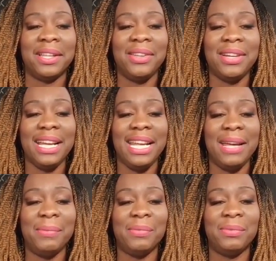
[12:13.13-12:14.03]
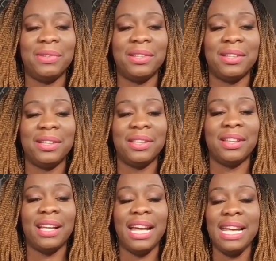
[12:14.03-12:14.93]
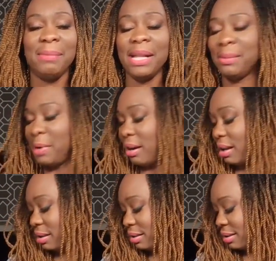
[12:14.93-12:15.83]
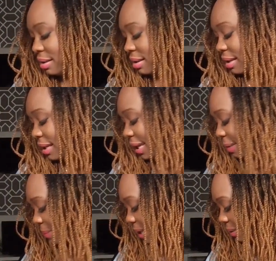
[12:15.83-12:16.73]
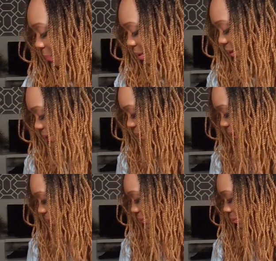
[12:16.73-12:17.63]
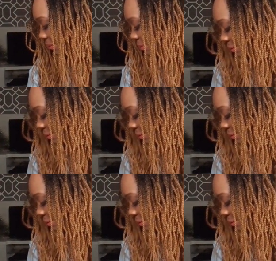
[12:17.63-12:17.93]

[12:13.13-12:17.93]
Look at him. And him and the ball. Him and the ball again.